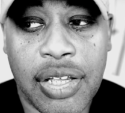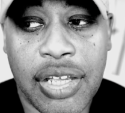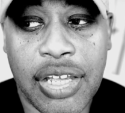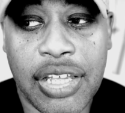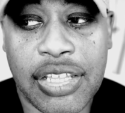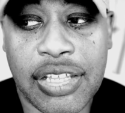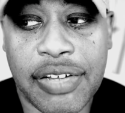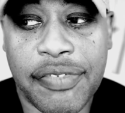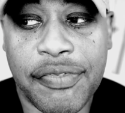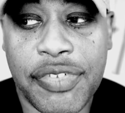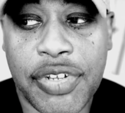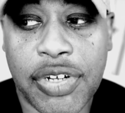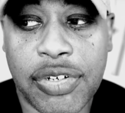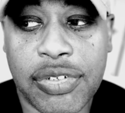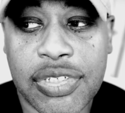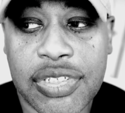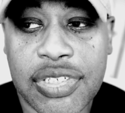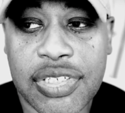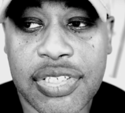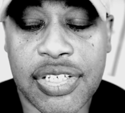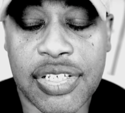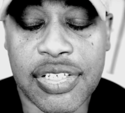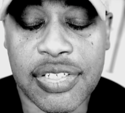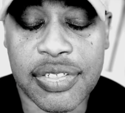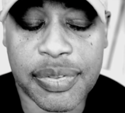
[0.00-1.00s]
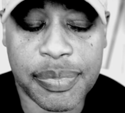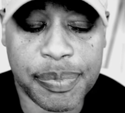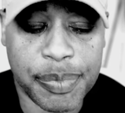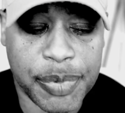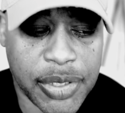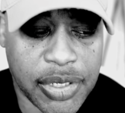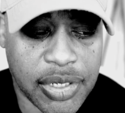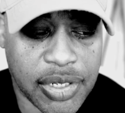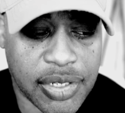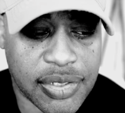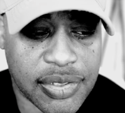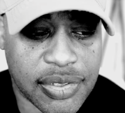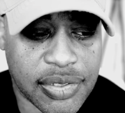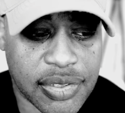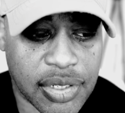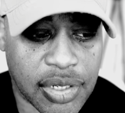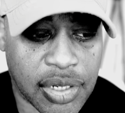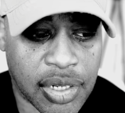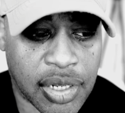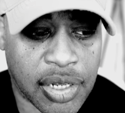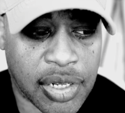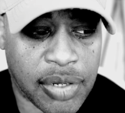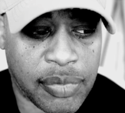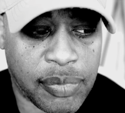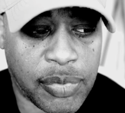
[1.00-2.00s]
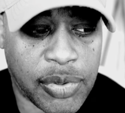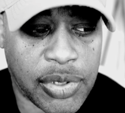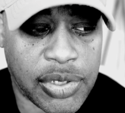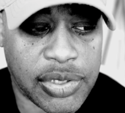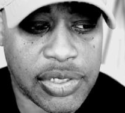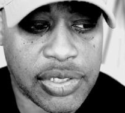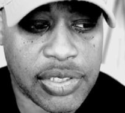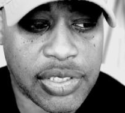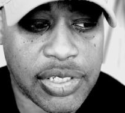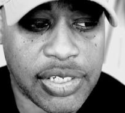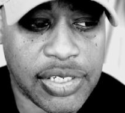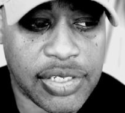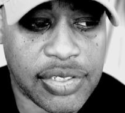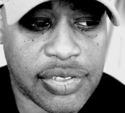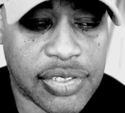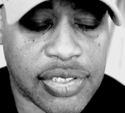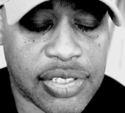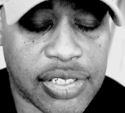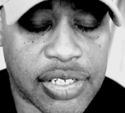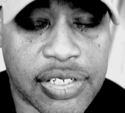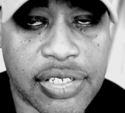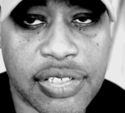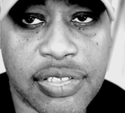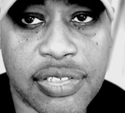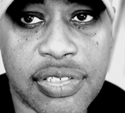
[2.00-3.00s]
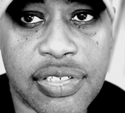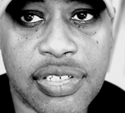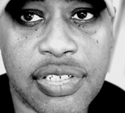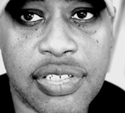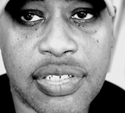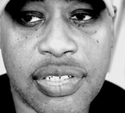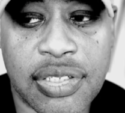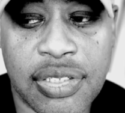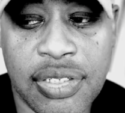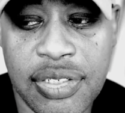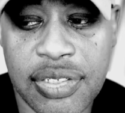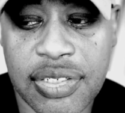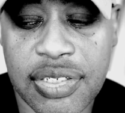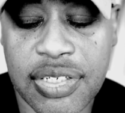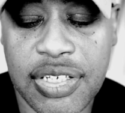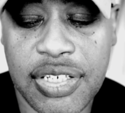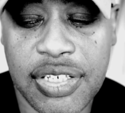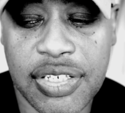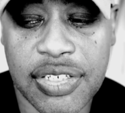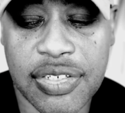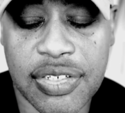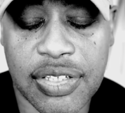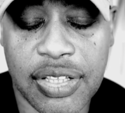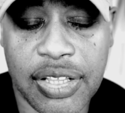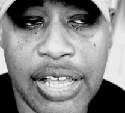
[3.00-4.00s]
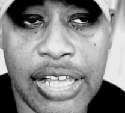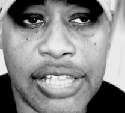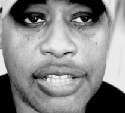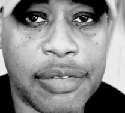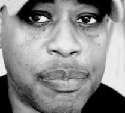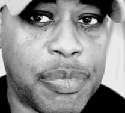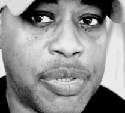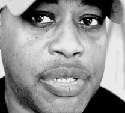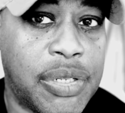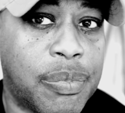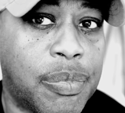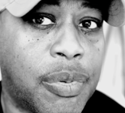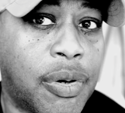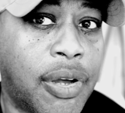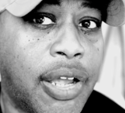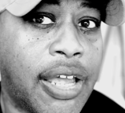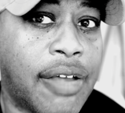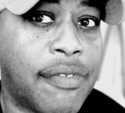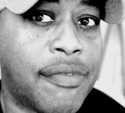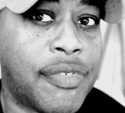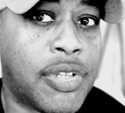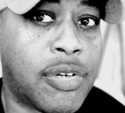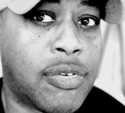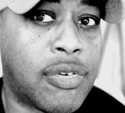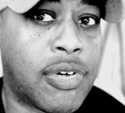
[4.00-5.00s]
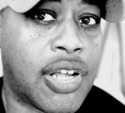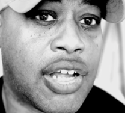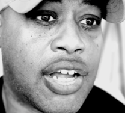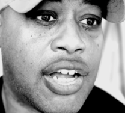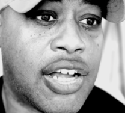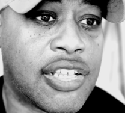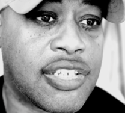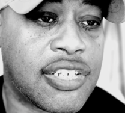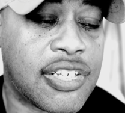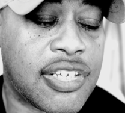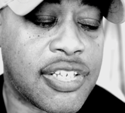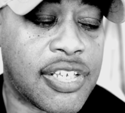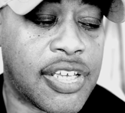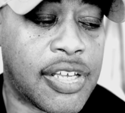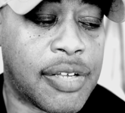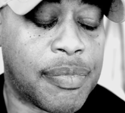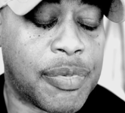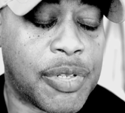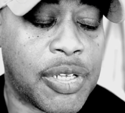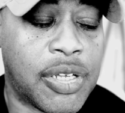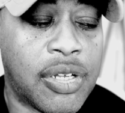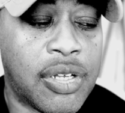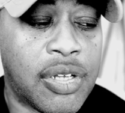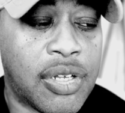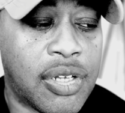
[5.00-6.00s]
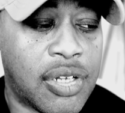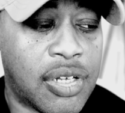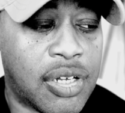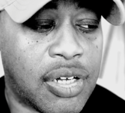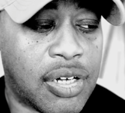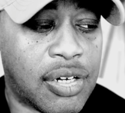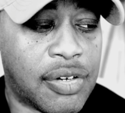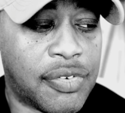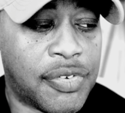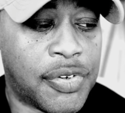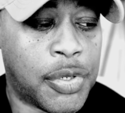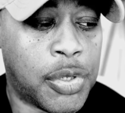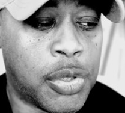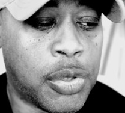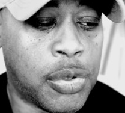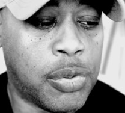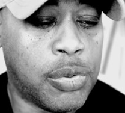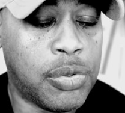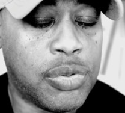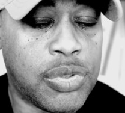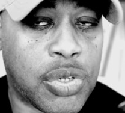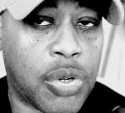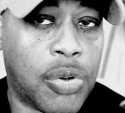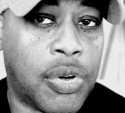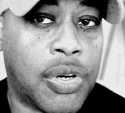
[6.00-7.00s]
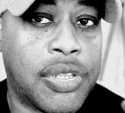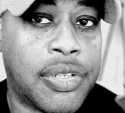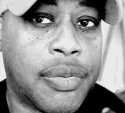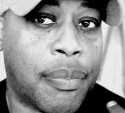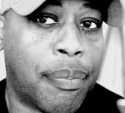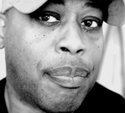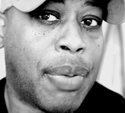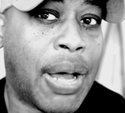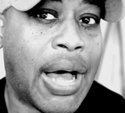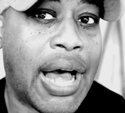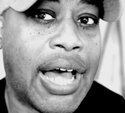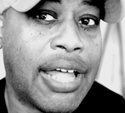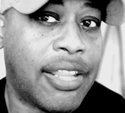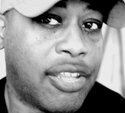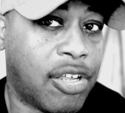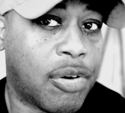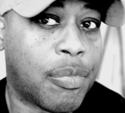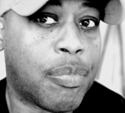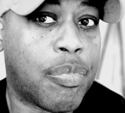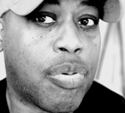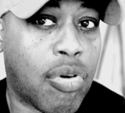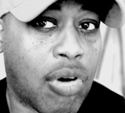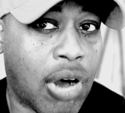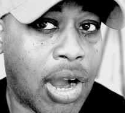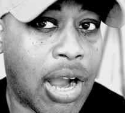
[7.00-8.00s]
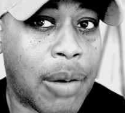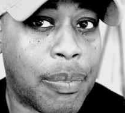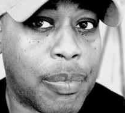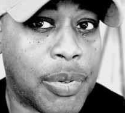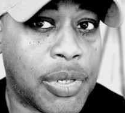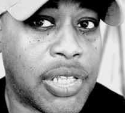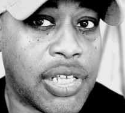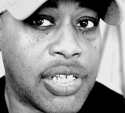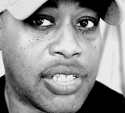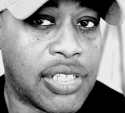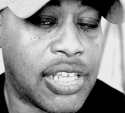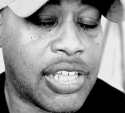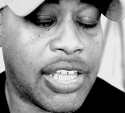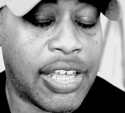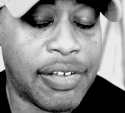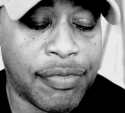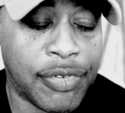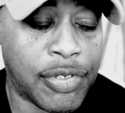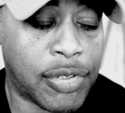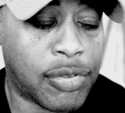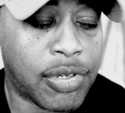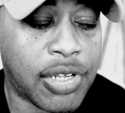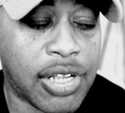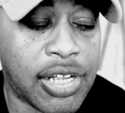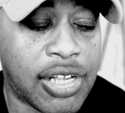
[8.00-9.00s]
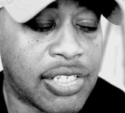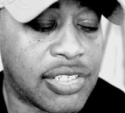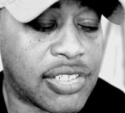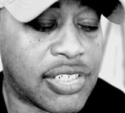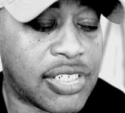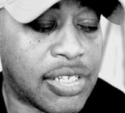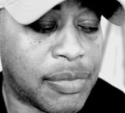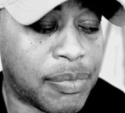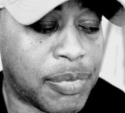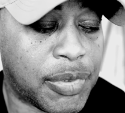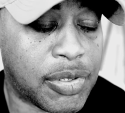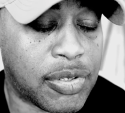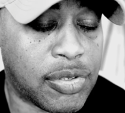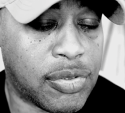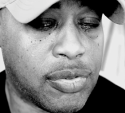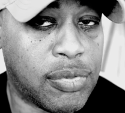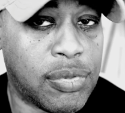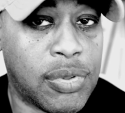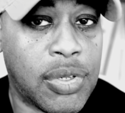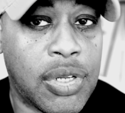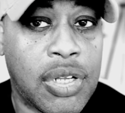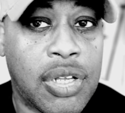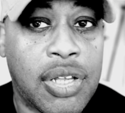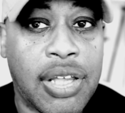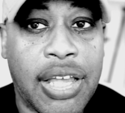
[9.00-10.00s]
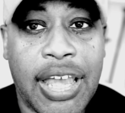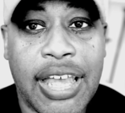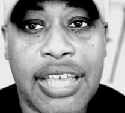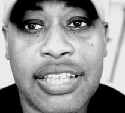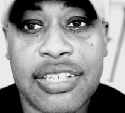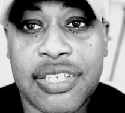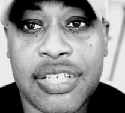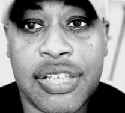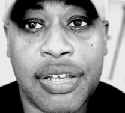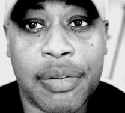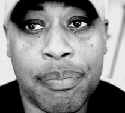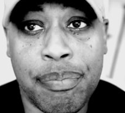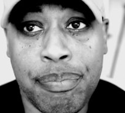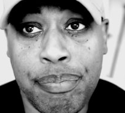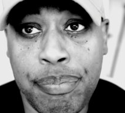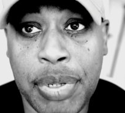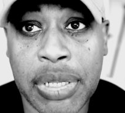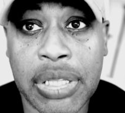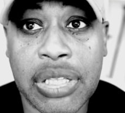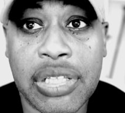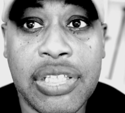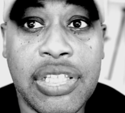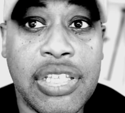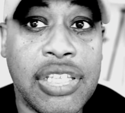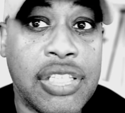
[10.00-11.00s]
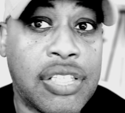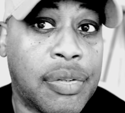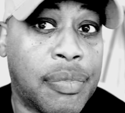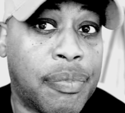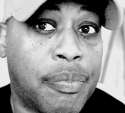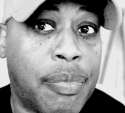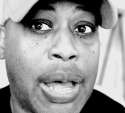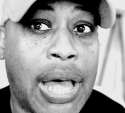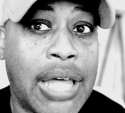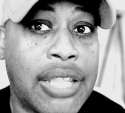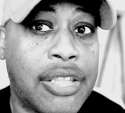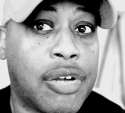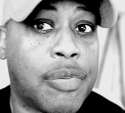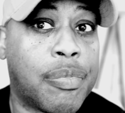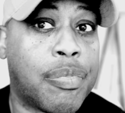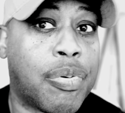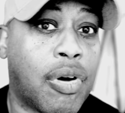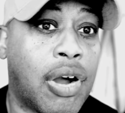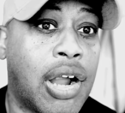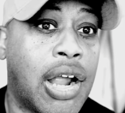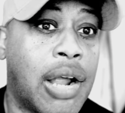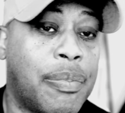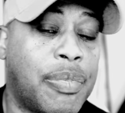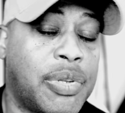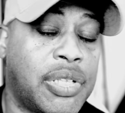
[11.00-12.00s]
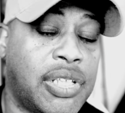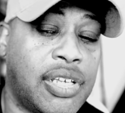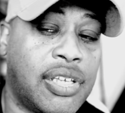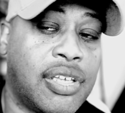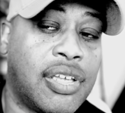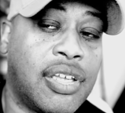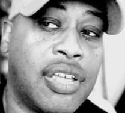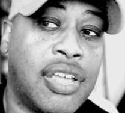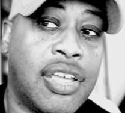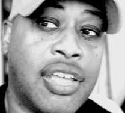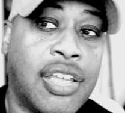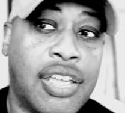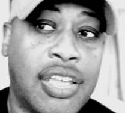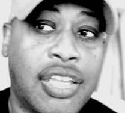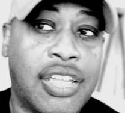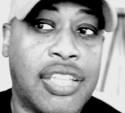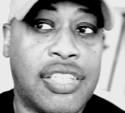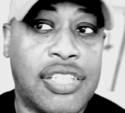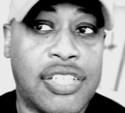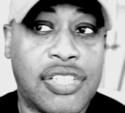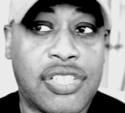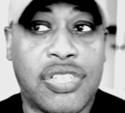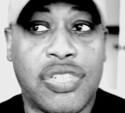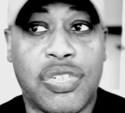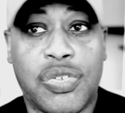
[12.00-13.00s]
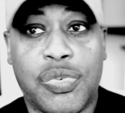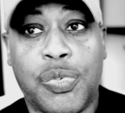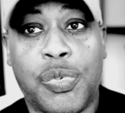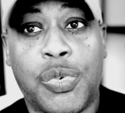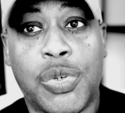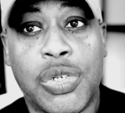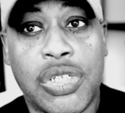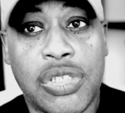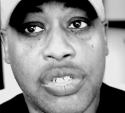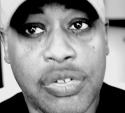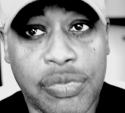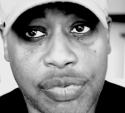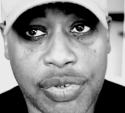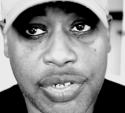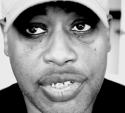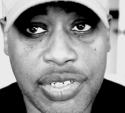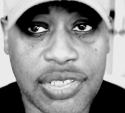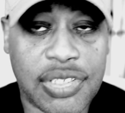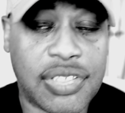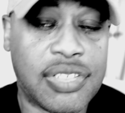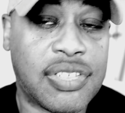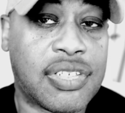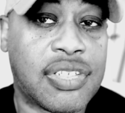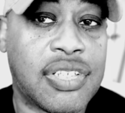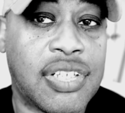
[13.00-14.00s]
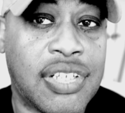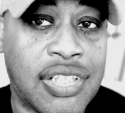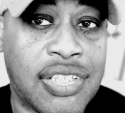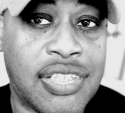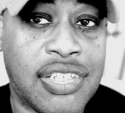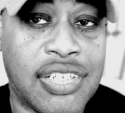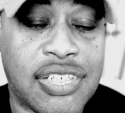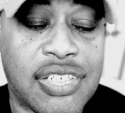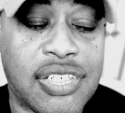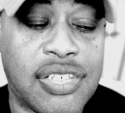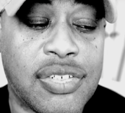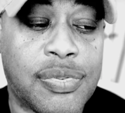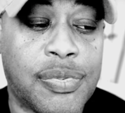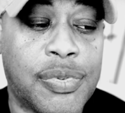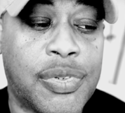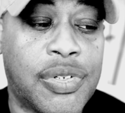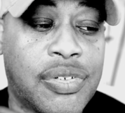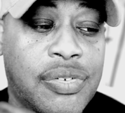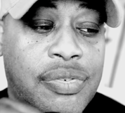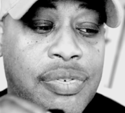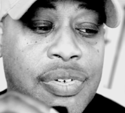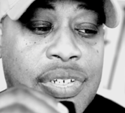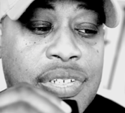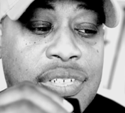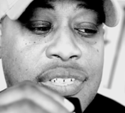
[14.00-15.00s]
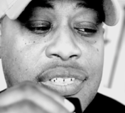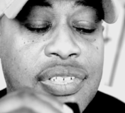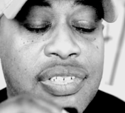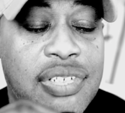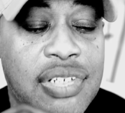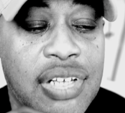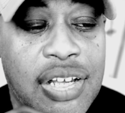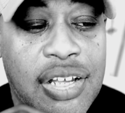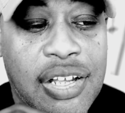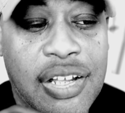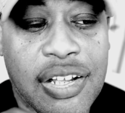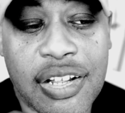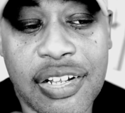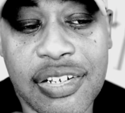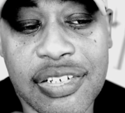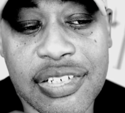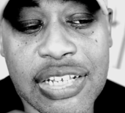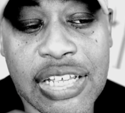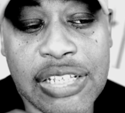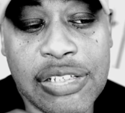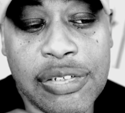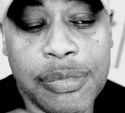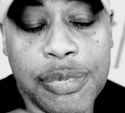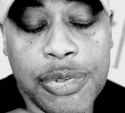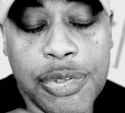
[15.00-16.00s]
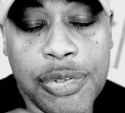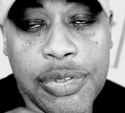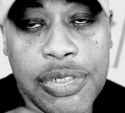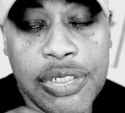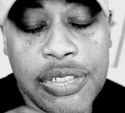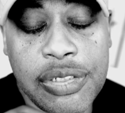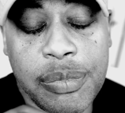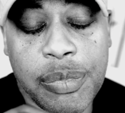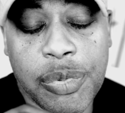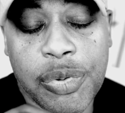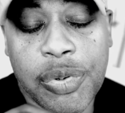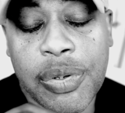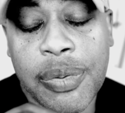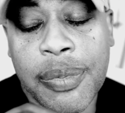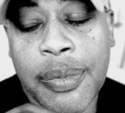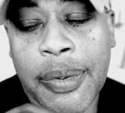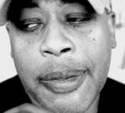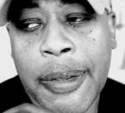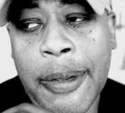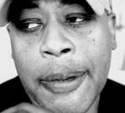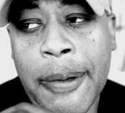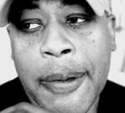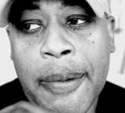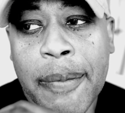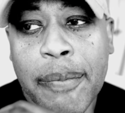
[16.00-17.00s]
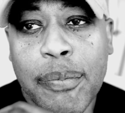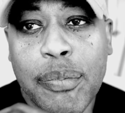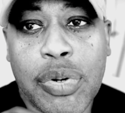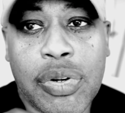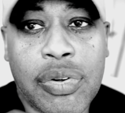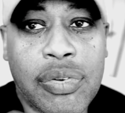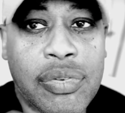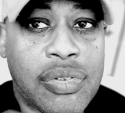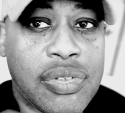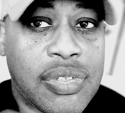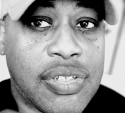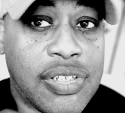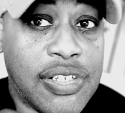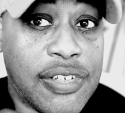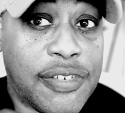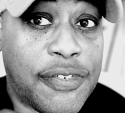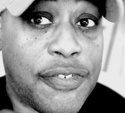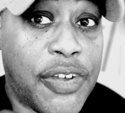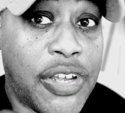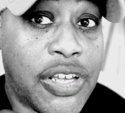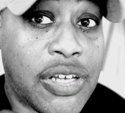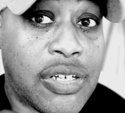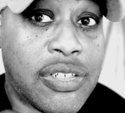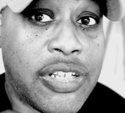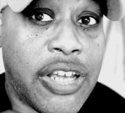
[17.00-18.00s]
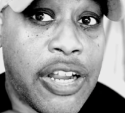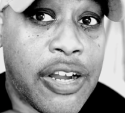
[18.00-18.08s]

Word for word: And I've noticed this because uh, one of the things that I consistently see is a lot of people have no concept of who's going to buy their property. They have no concept of who has the ability to buy their property. And this is one of the reasons, and this is one of the reasons, because uh, I don't do it anymore, but these failed